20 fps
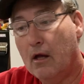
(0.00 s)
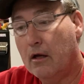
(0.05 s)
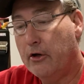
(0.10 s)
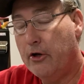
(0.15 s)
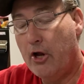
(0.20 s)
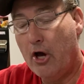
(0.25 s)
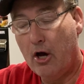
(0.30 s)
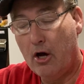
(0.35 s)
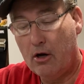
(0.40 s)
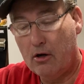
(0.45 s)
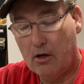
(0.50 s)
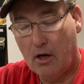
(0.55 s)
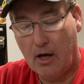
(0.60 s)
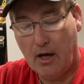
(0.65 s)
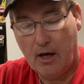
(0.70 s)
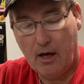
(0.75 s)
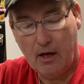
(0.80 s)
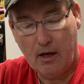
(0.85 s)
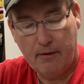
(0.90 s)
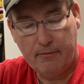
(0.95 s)
No,
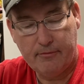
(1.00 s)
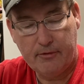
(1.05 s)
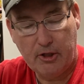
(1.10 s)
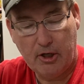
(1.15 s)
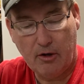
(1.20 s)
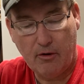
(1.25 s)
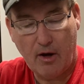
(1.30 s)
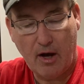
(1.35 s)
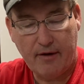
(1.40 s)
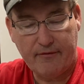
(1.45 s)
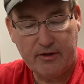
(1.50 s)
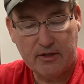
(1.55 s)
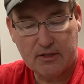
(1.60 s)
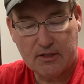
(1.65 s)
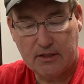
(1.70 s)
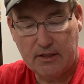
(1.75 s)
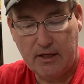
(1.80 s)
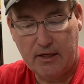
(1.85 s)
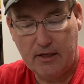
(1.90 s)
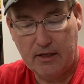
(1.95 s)

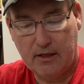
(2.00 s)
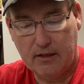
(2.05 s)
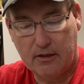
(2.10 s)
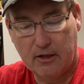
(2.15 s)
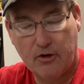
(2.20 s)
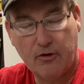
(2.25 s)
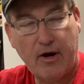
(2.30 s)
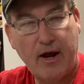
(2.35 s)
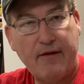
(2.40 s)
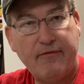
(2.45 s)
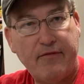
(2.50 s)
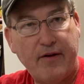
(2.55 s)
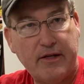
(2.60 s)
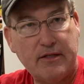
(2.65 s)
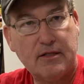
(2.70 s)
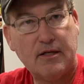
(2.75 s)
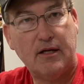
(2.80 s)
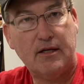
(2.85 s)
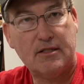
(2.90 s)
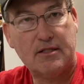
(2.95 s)
obviously the
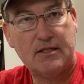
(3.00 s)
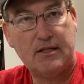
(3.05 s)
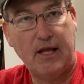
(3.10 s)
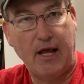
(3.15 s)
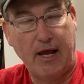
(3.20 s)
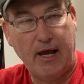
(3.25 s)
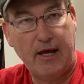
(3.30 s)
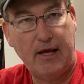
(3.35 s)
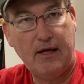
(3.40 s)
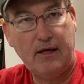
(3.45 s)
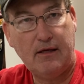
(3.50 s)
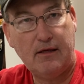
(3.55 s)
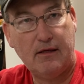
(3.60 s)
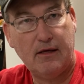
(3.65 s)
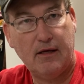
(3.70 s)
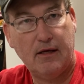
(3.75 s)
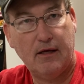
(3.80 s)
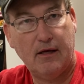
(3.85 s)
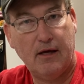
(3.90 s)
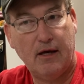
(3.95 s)
graphite's going to stay.
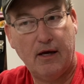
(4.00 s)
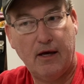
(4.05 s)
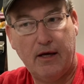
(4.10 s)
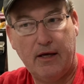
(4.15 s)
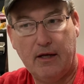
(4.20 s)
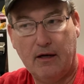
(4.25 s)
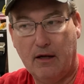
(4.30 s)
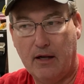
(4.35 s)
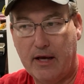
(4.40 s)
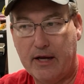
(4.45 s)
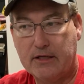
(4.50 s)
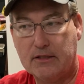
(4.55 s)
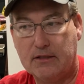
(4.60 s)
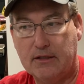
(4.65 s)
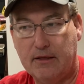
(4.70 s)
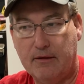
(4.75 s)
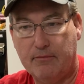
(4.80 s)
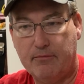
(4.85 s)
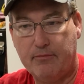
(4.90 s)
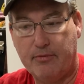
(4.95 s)
It'll
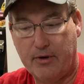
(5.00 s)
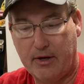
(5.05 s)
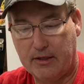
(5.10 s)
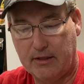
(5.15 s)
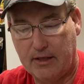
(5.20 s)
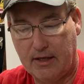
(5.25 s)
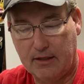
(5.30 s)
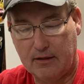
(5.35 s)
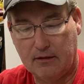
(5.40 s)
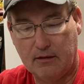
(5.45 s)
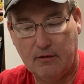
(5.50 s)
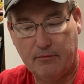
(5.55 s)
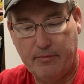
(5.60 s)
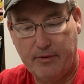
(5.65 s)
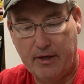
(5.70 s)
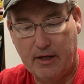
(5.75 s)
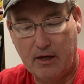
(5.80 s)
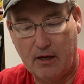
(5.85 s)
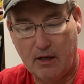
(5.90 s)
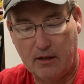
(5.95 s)
actually impregnate a little
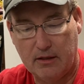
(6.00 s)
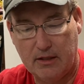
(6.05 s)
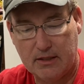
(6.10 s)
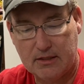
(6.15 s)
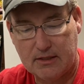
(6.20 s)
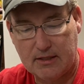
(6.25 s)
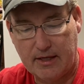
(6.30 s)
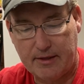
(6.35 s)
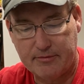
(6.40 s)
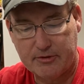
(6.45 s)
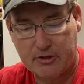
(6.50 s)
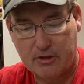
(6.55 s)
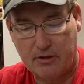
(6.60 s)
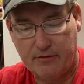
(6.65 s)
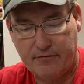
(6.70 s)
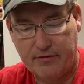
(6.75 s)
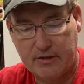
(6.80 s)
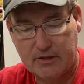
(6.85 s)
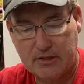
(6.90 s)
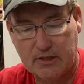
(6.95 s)
bit on this type
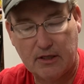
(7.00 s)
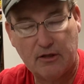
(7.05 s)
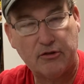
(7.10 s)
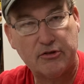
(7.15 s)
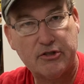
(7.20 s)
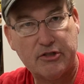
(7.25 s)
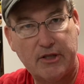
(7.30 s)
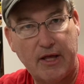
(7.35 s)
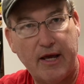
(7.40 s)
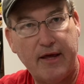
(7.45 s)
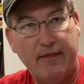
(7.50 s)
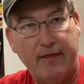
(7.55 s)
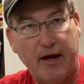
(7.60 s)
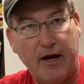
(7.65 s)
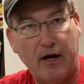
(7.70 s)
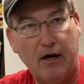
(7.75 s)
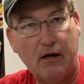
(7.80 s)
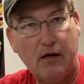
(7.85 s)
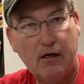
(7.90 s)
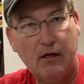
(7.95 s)
surface. It'll stay
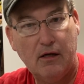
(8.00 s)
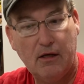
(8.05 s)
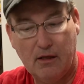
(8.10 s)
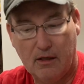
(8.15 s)
there.